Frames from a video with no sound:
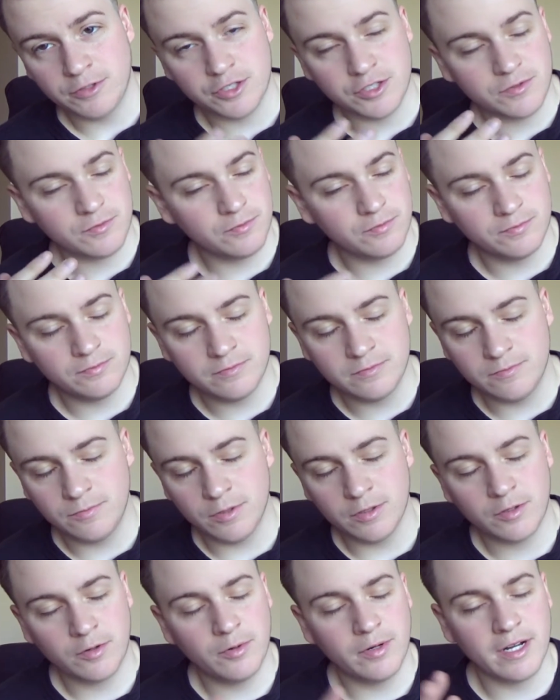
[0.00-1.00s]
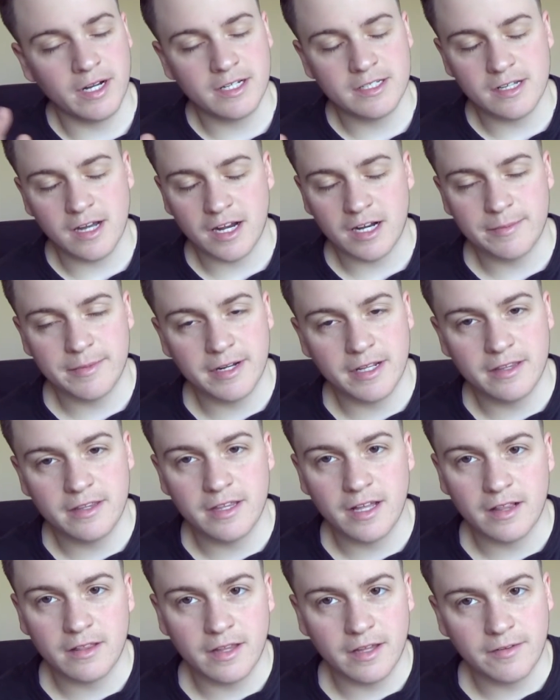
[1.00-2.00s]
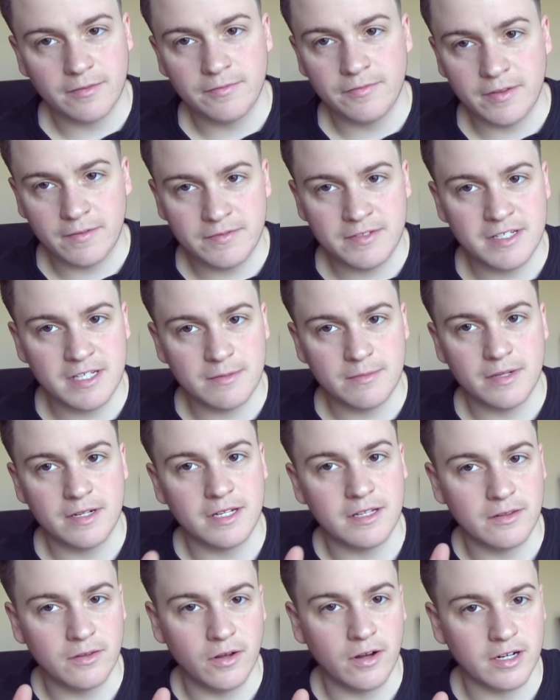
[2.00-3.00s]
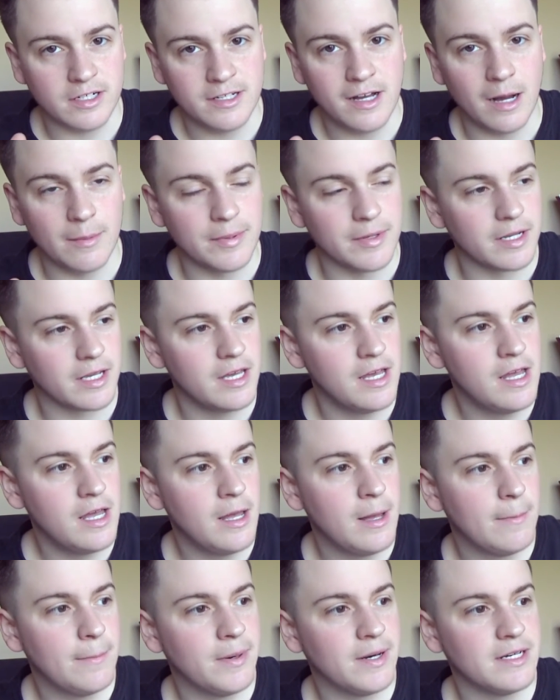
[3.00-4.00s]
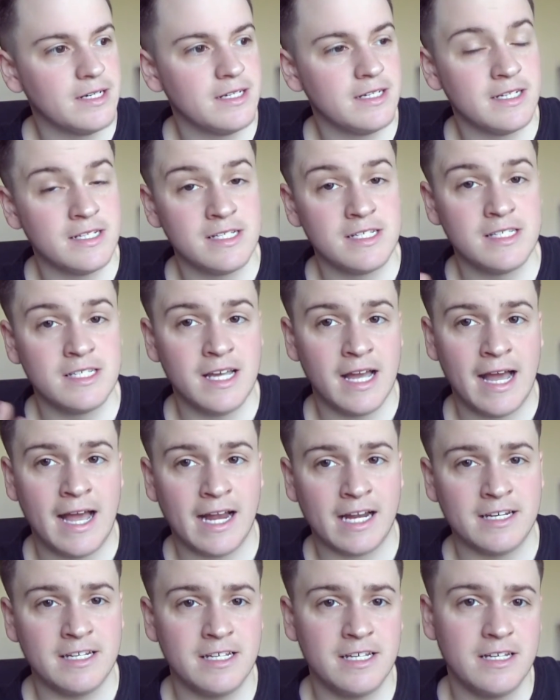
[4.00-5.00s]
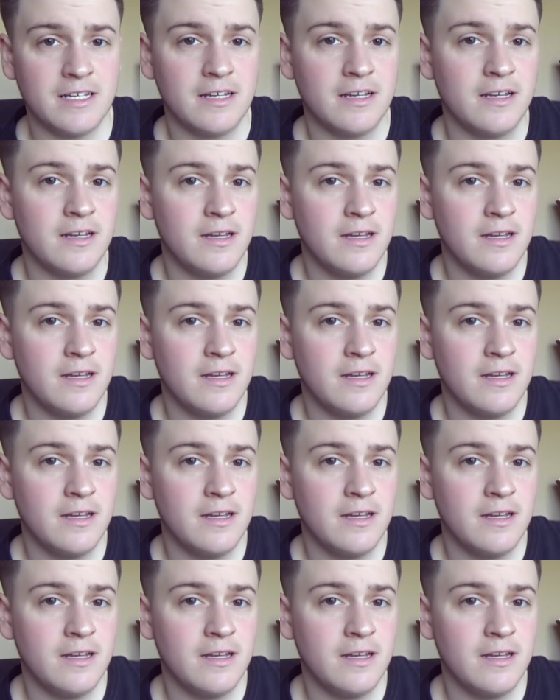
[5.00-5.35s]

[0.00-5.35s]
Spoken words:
just real quick, not going to be anything like 15 minute long topic, but is the acne